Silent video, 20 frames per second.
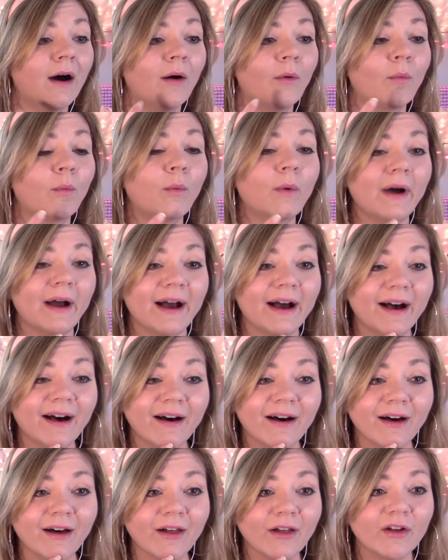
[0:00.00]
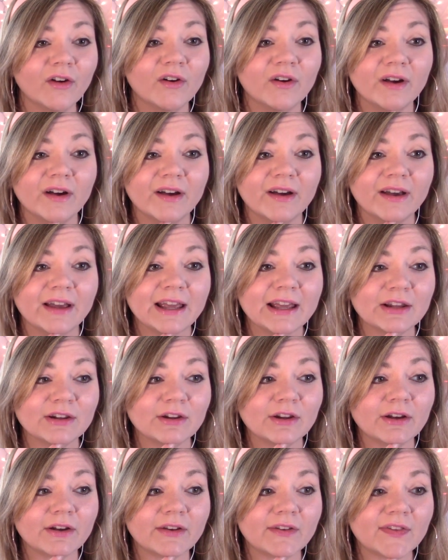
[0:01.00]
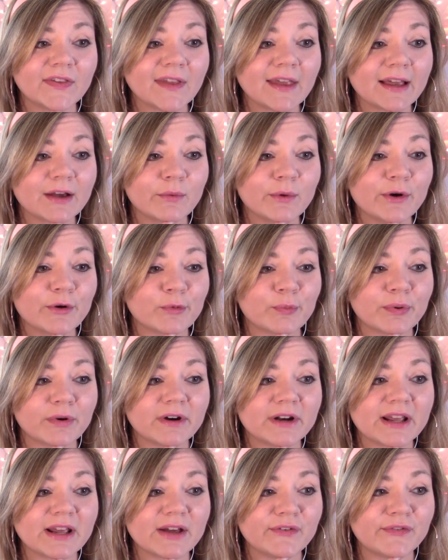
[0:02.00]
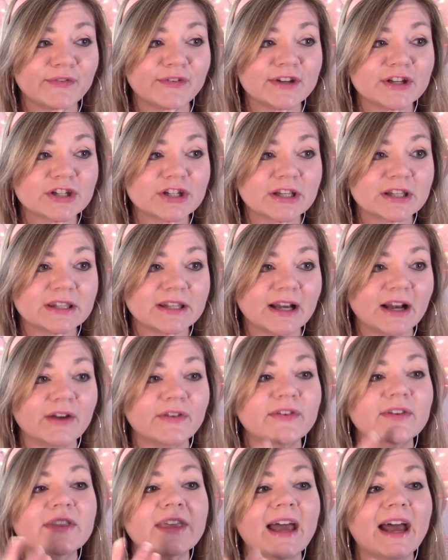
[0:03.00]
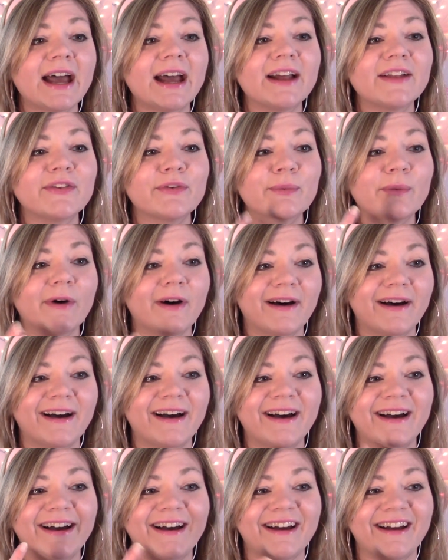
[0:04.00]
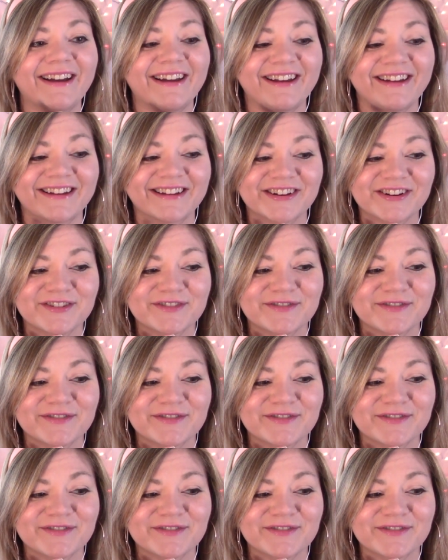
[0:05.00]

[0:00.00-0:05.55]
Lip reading: Well, it looks like we were pretty efficient there, so that's why.